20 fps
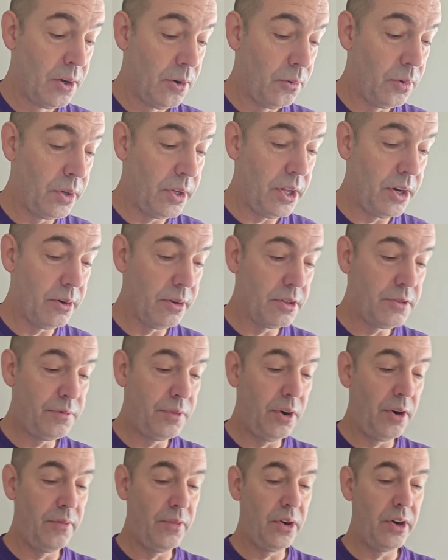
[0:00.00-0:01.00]
Well, you know, it's
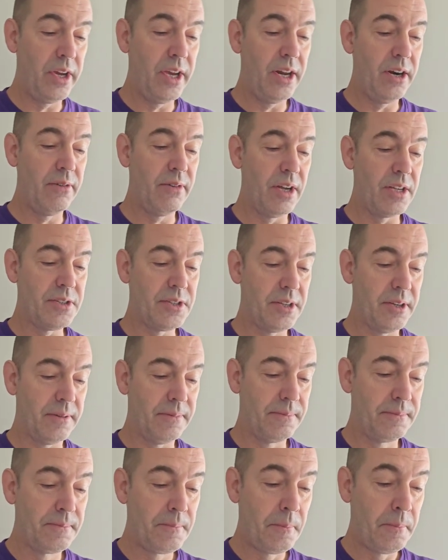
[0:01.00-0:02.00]
very, very interesting.
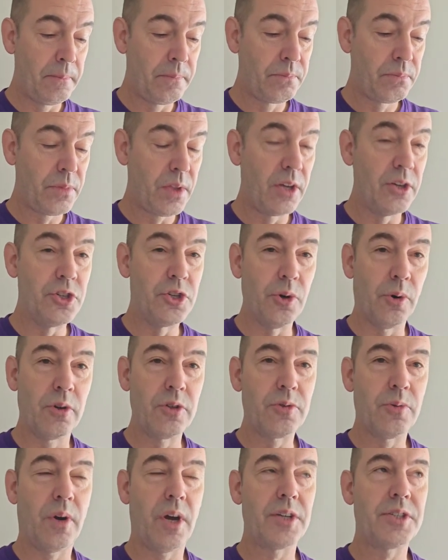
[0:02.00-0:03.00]

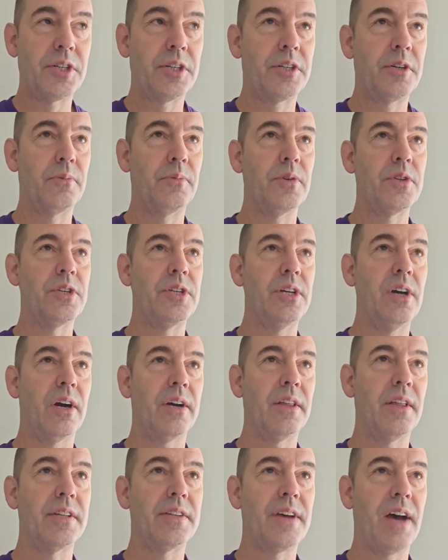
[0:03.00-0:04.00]
George Washington was young
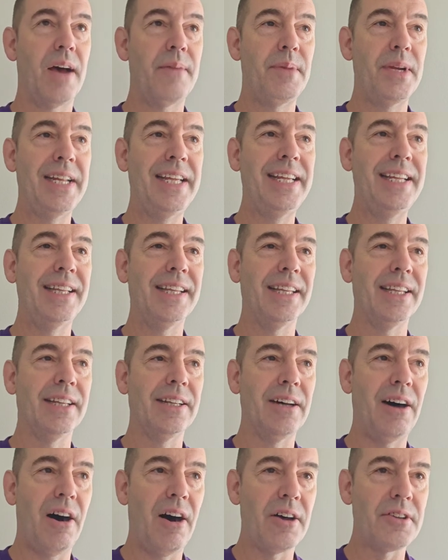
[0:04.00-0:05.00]
at the time, and he
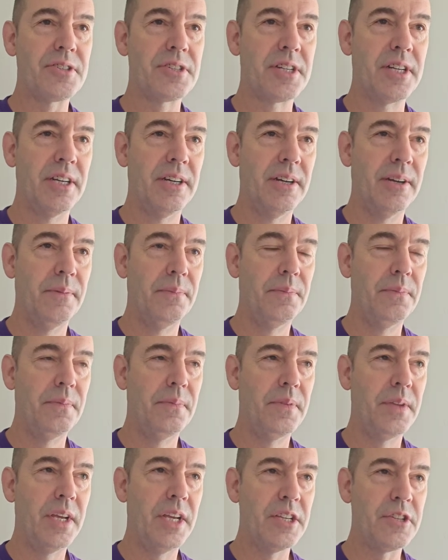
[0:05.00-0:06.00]
lost
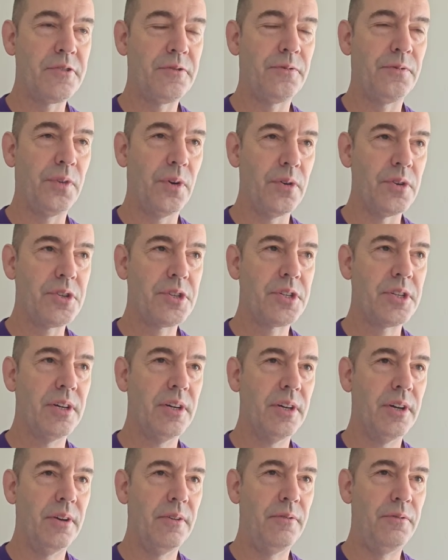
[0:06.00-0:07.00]
his
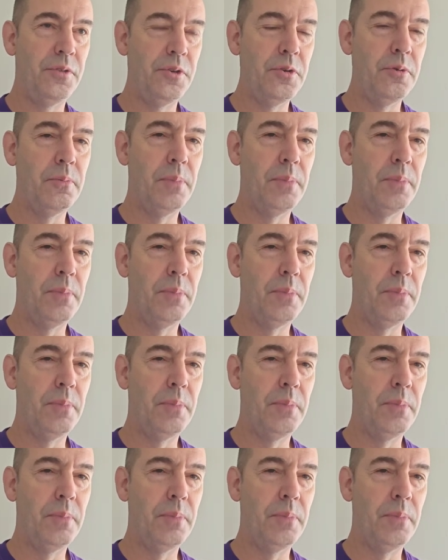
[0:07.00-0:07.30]
first few